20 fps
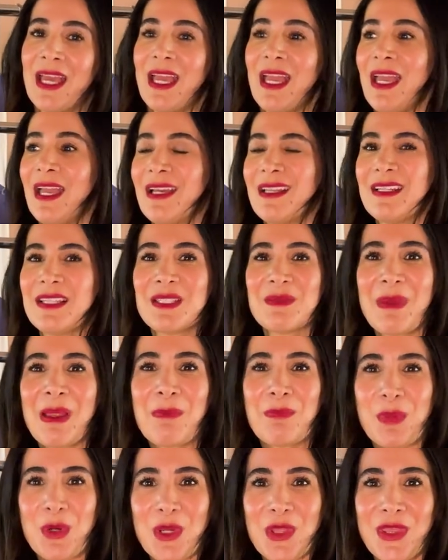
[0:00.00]
And it's my
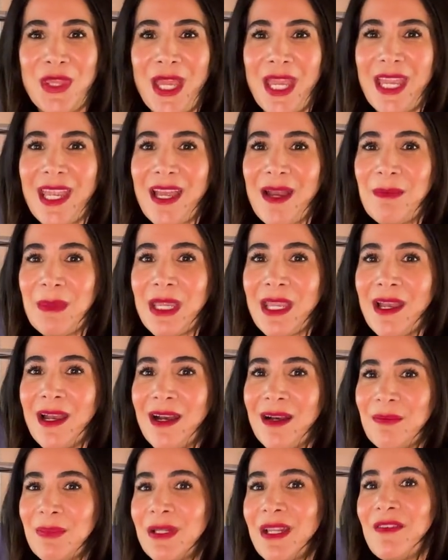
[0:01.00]
birthday coming
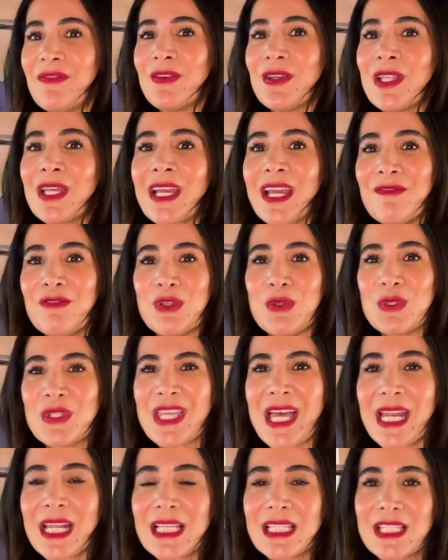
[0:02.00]
up, and I feel like I've used
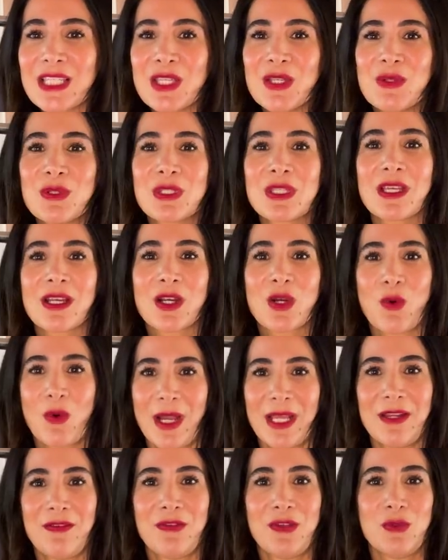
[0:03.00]
that excuse
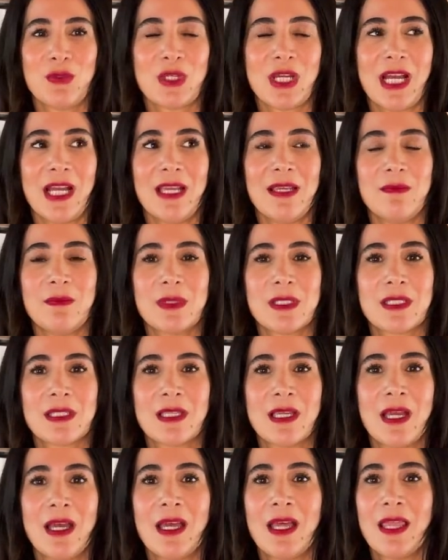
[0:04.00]
quite a few times.
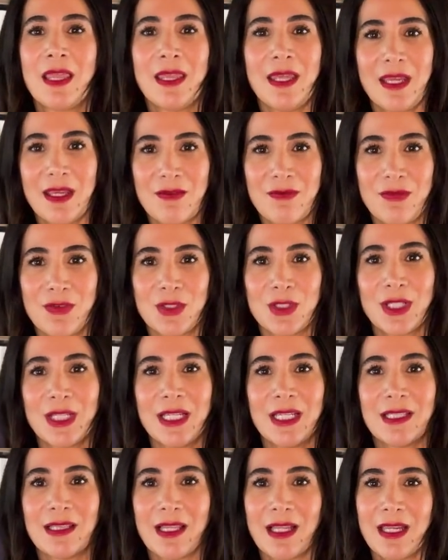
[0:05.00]

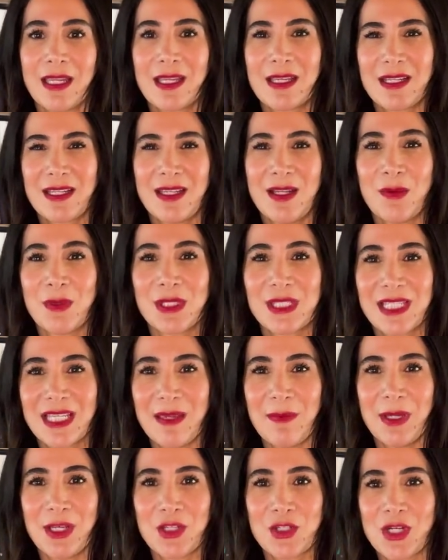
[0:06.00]
thankfully, like, no one's
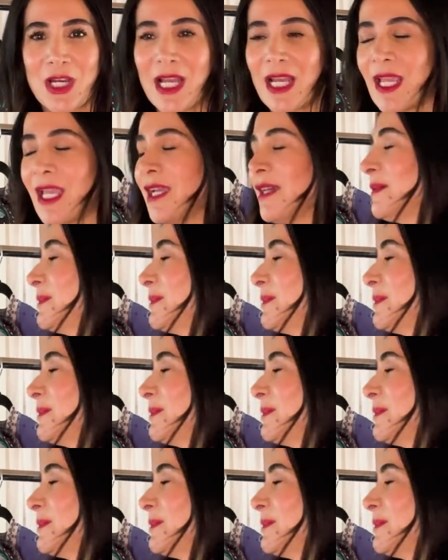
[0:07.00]
keeping track.